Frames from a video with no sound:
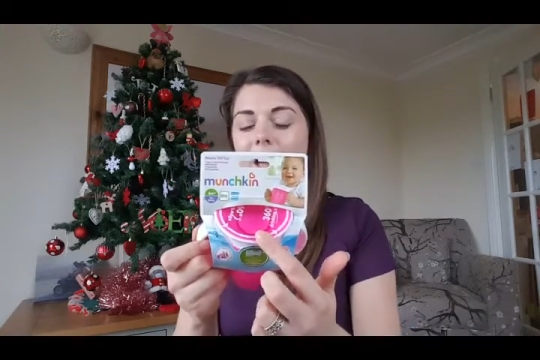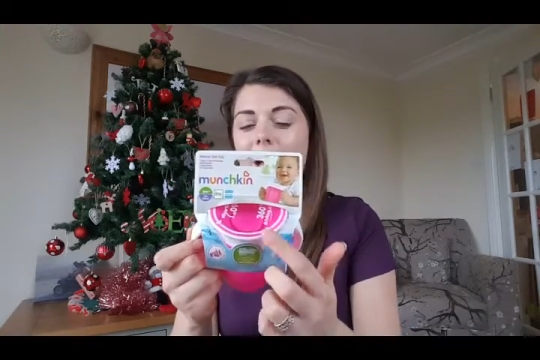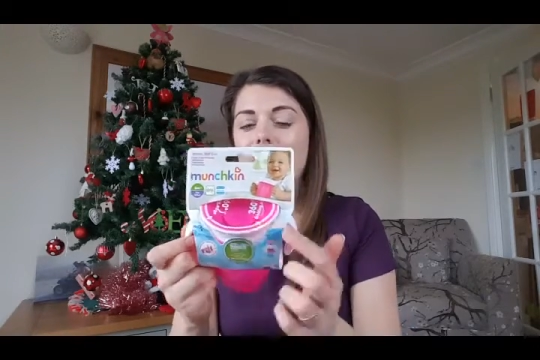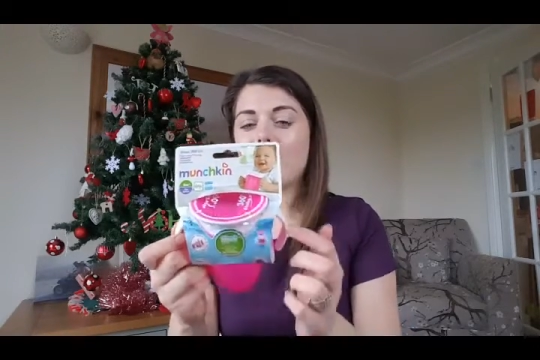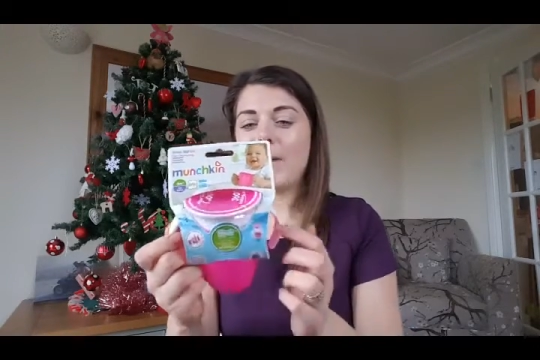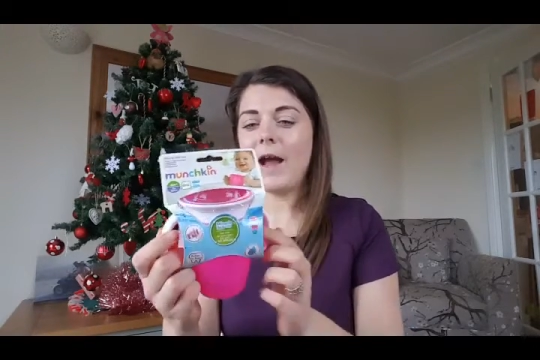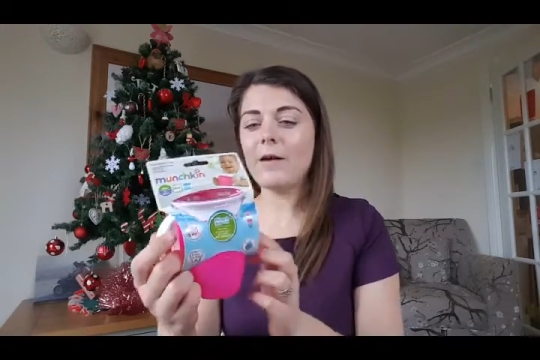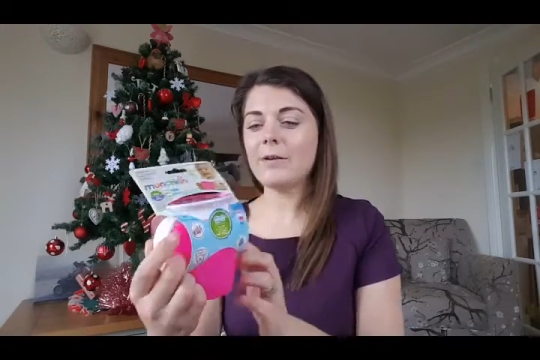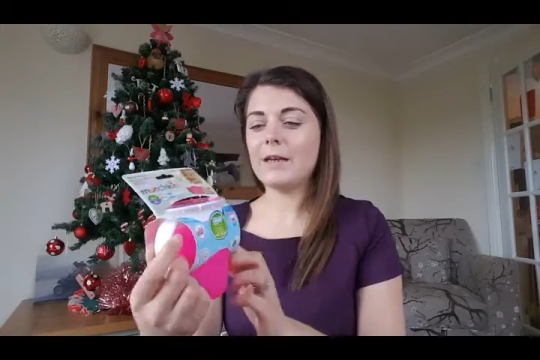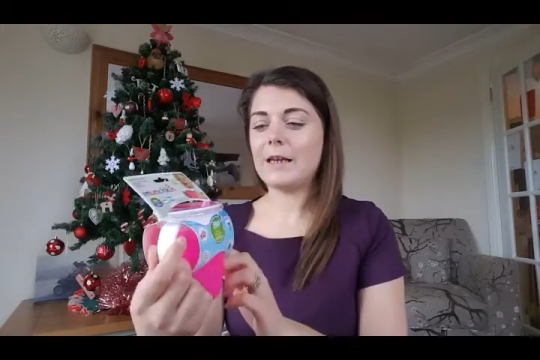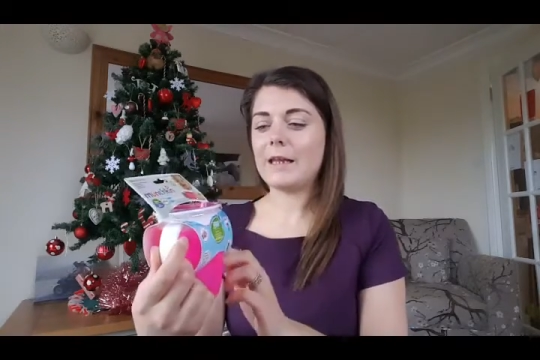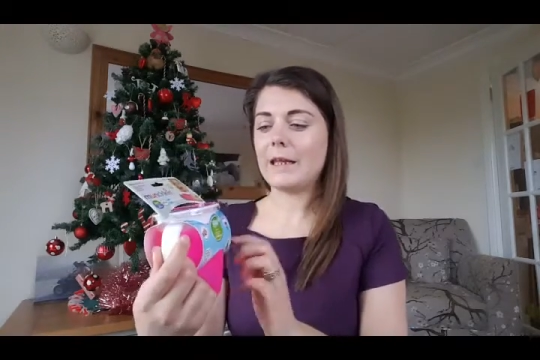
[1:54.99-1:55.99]
and
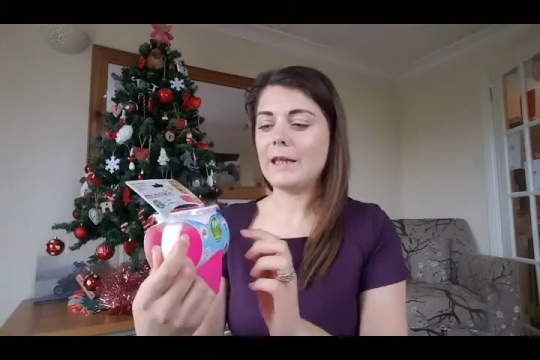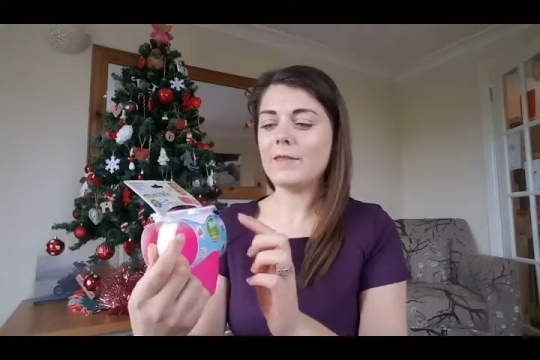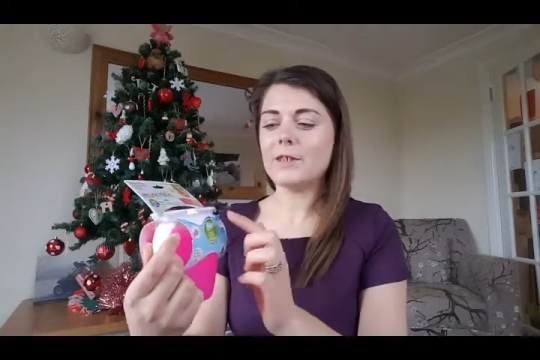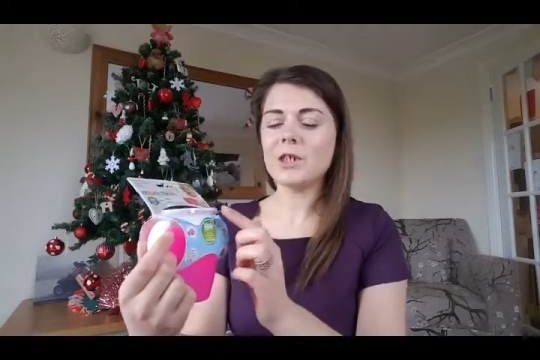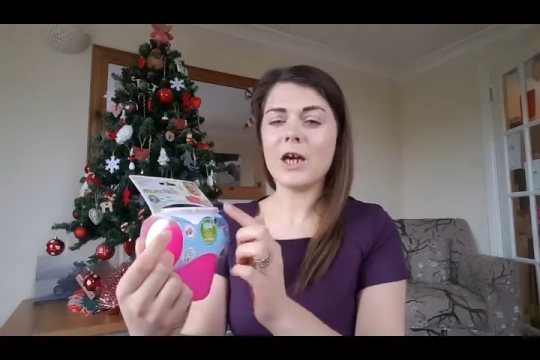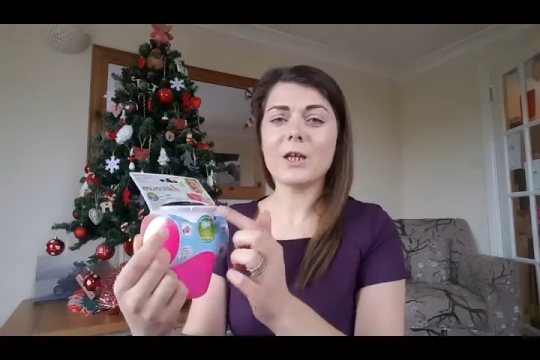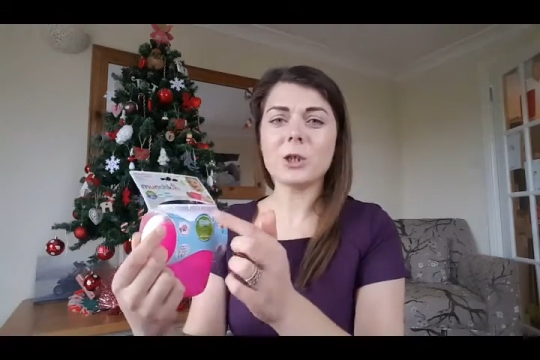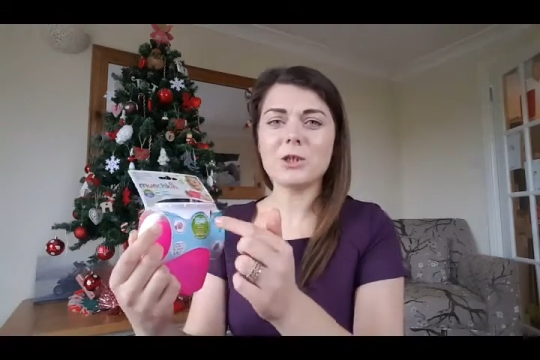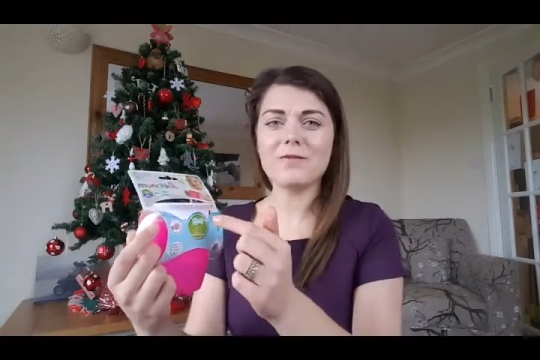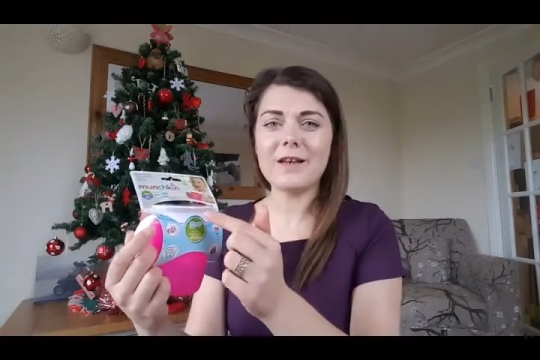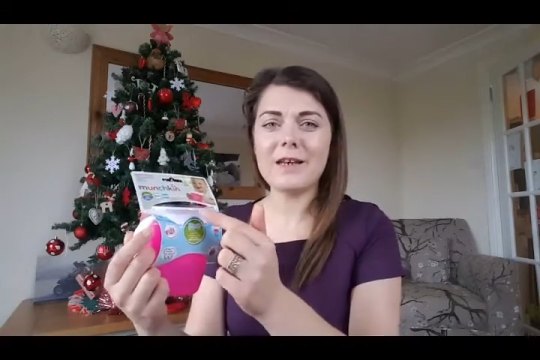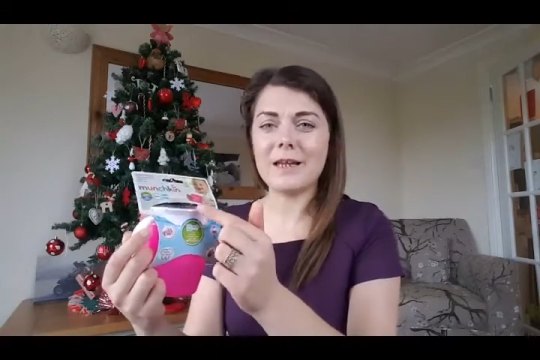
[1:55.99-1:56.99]
apparently the touch
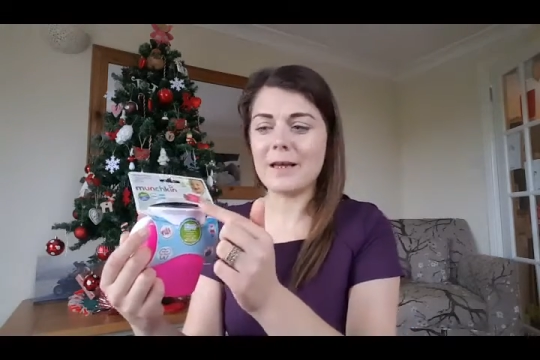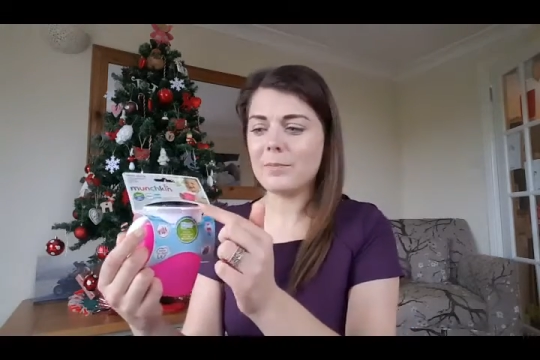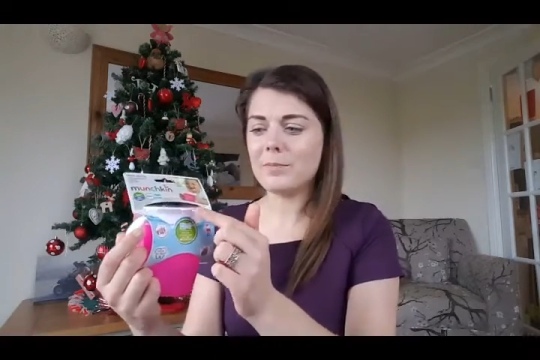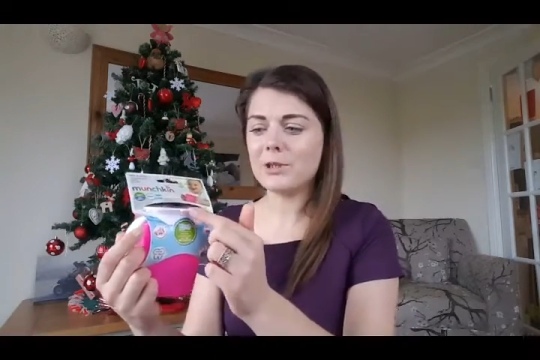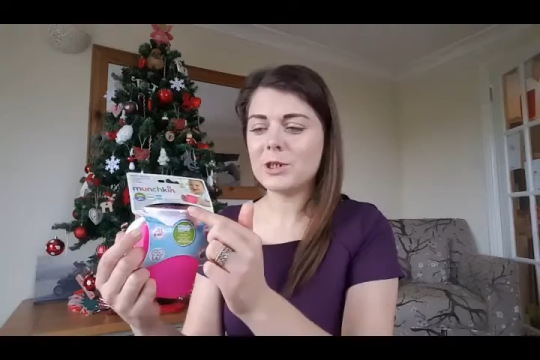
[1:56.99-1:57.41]
of a lip